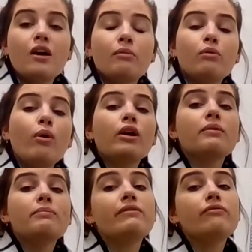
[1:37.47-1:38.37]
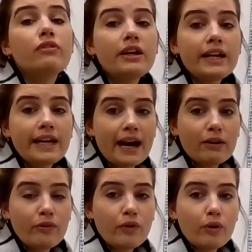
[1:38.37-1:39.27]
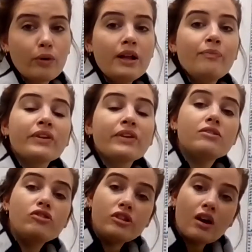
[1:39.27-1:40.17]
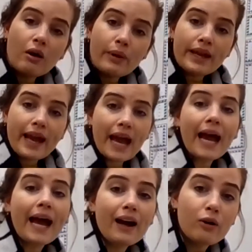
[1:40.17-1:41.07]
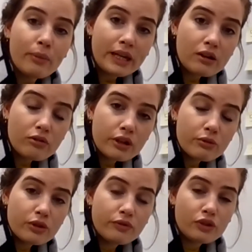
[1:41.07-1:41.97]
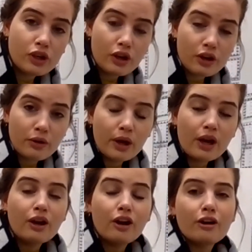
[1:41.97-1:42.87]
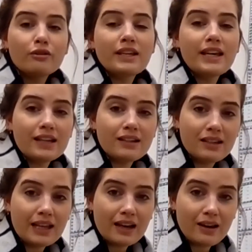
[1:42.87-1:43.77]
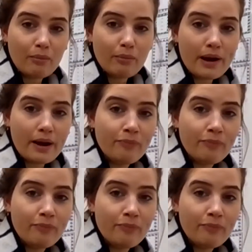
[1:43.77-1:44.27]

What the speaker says: But what can be really helpful is knowing how many groups of 2 goes into that number.